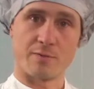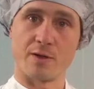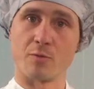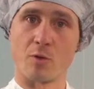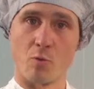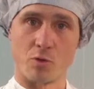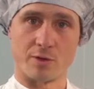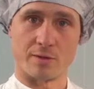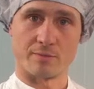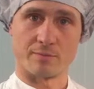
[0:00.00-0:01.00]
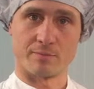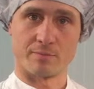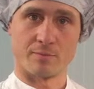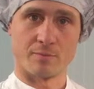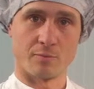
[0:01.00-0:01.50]
filled with water.
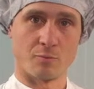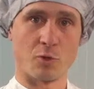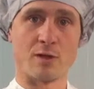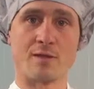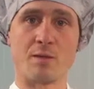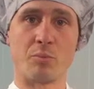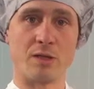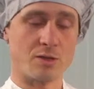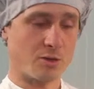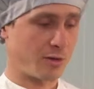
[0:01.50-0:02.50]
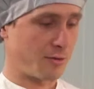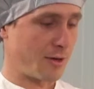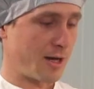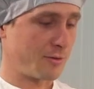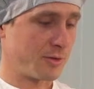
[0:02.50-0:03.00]
We can simply turn it
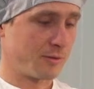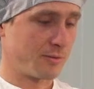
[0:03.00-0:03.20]
around